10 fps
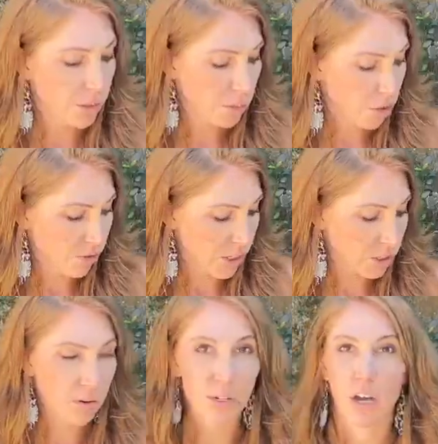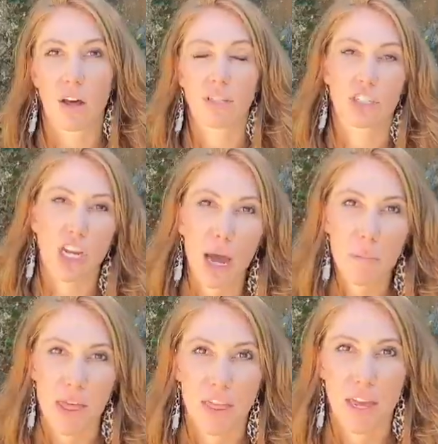we'd move into what we call the chop
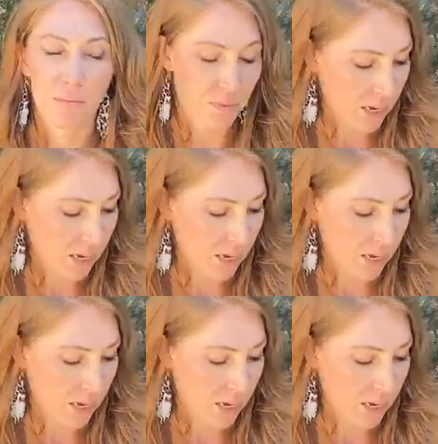method.